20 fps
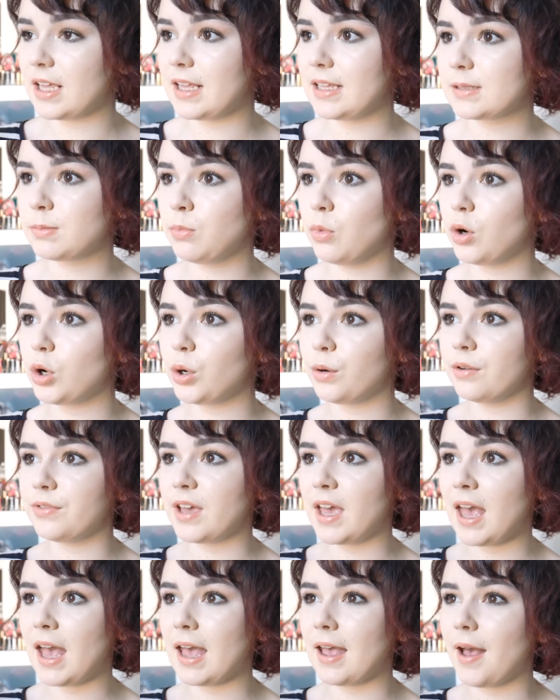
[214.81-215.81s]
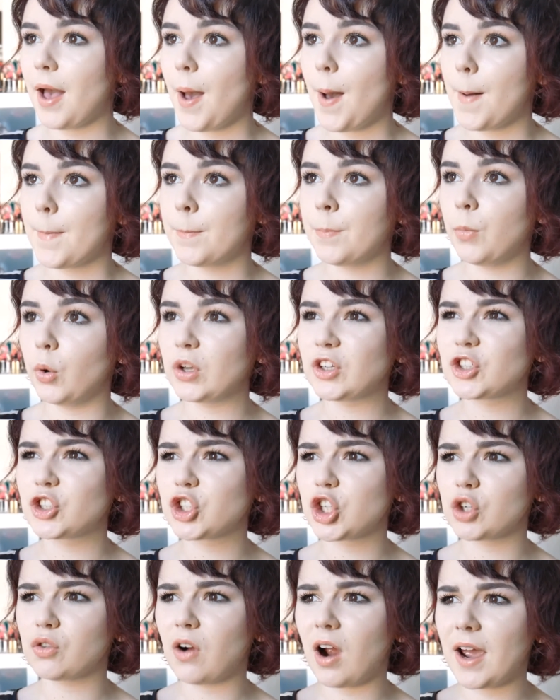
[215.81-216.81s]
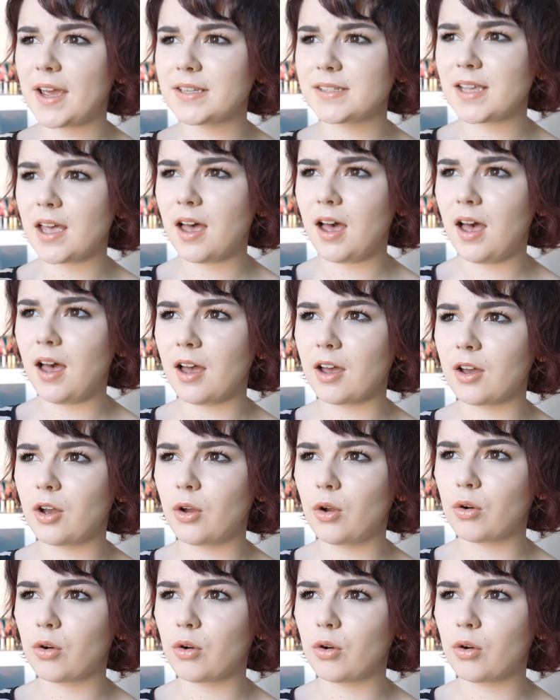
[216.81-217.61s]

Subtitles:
It is more of a moisturizer,